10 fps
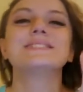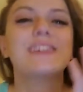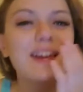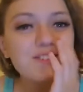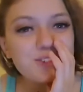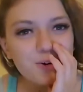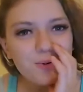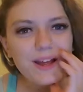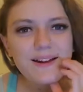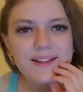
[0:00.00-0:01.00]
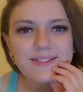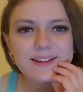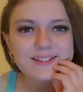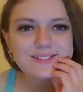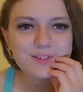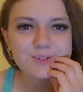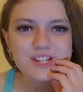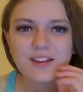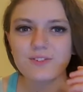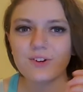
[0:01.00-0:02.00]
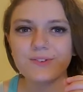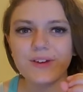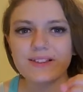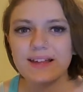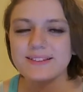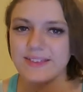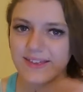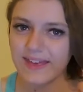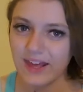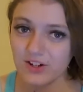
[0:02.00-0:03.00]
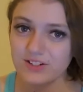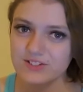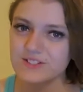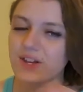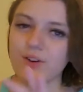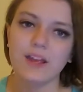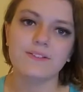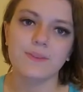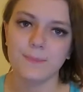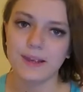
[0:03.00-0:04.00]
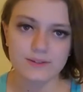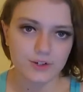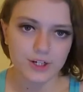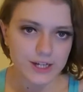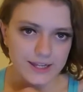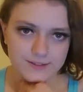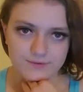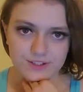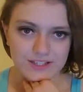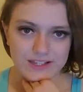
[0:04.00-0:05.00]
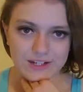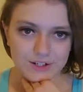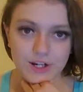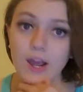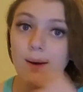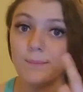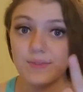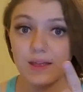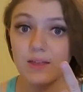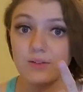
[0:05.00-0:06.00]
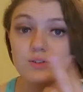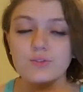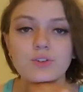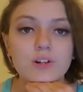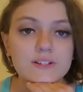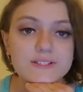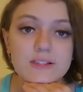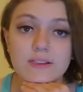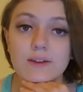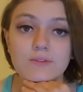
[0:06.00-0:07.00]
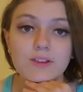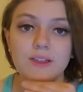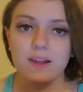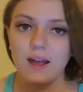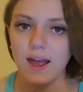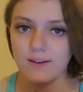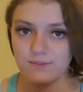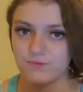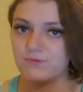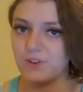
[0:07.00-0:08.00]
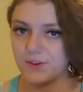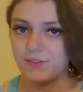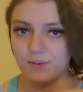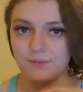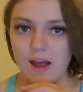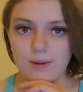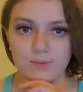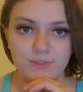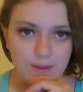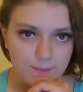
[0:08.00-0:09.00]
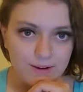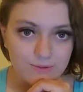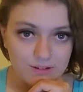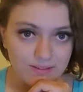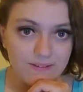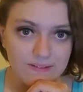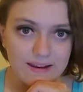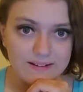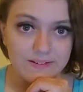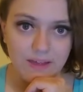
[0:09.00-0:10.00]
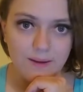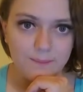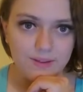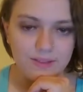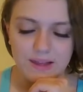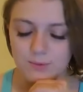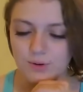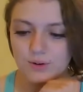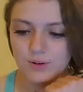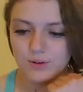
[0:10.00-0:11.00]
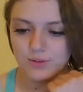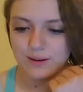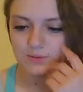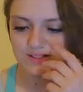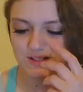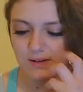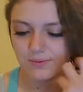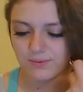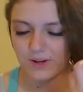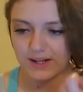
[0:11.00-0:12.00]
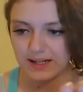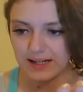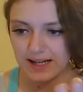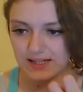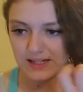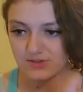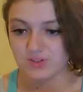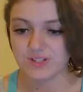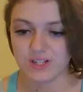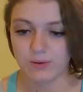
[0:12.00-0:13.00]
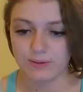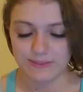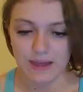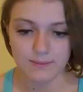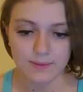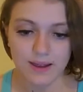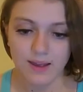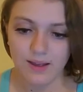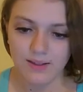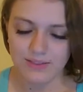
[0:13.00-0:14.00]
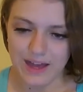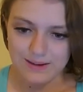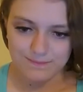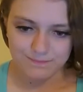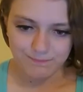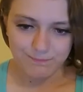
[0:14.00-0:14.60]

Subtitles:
see, I don't know why I like it so much. I don't know if I like the characters. Okay, the main girl, I didn't really like her. But the other two girls, I felt the vibe with them. I really liked them. There was enough funny and interesting with them that